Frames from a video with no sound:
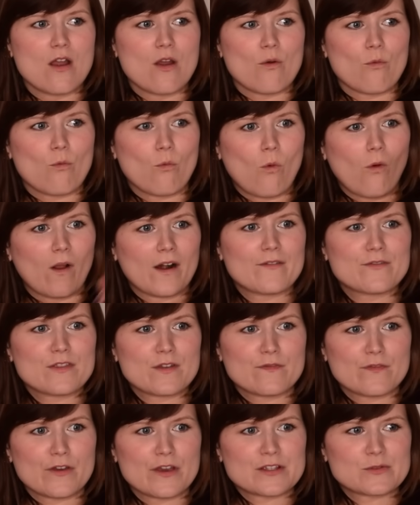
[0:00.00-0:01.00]
one of the
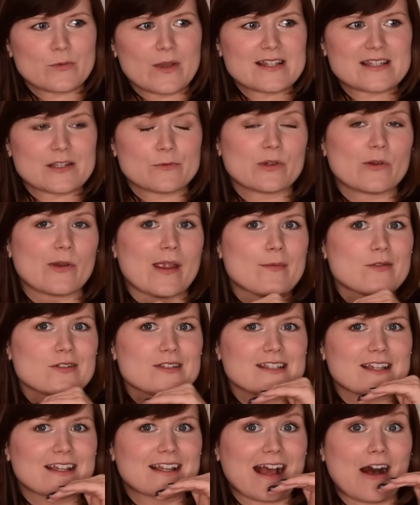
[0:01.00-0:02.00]
first ways that we were able
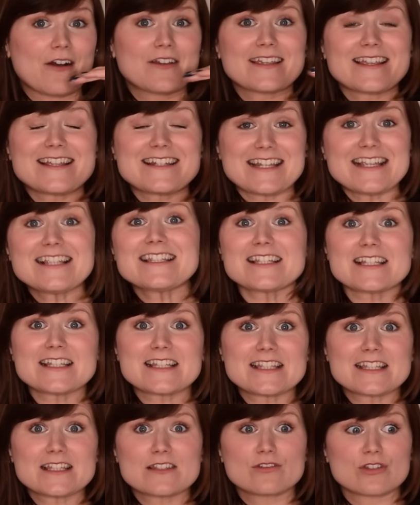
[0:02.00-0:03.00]
to calculate
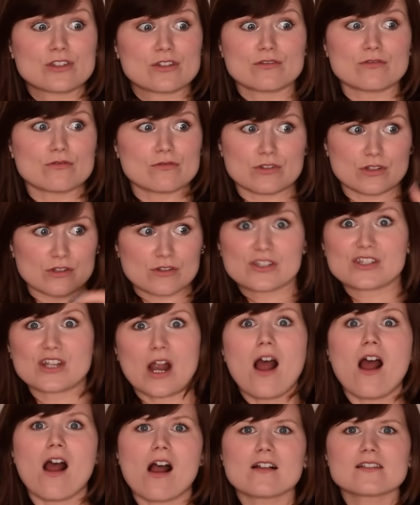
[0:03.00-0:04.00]
distance to
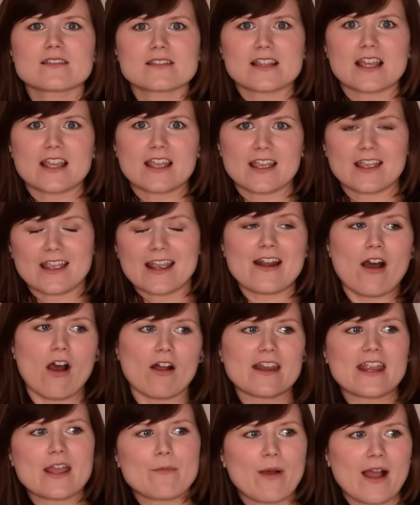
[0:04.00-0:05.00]
stars in our
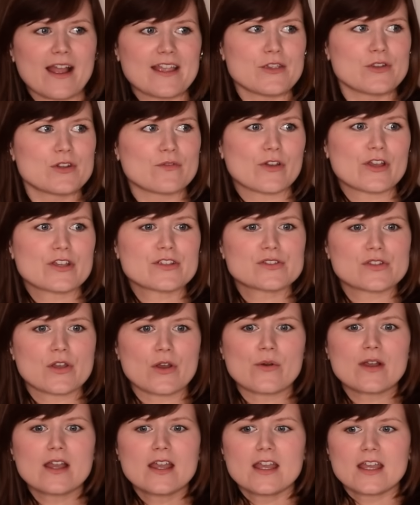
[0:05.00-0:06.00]
nearby universe.
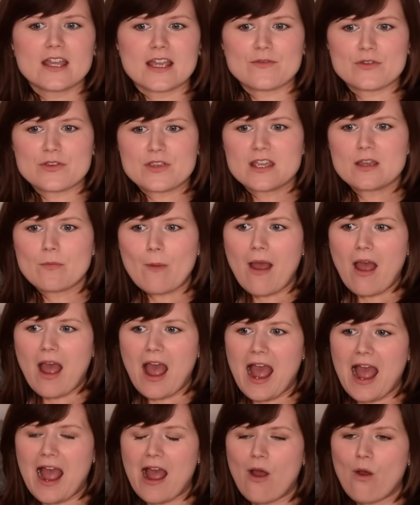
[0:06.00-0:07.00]
So if you think about
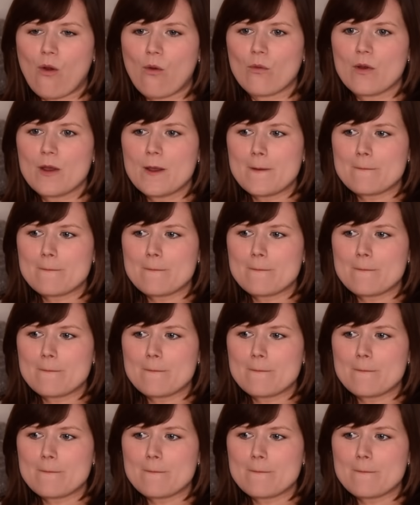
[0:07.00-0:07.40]
how